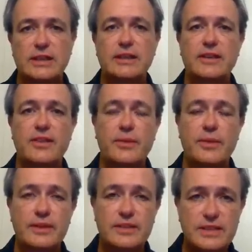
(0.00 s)
And
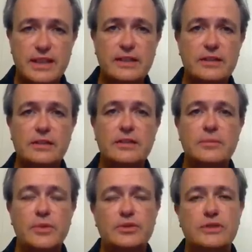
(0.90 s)
the single
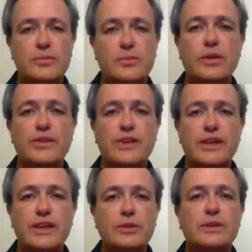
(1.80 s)
most important
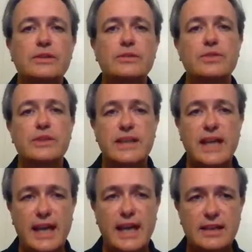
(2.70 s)
thing you can do for the
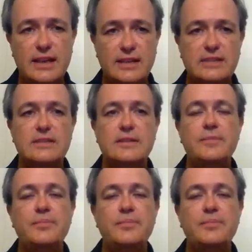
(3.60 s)
candidates,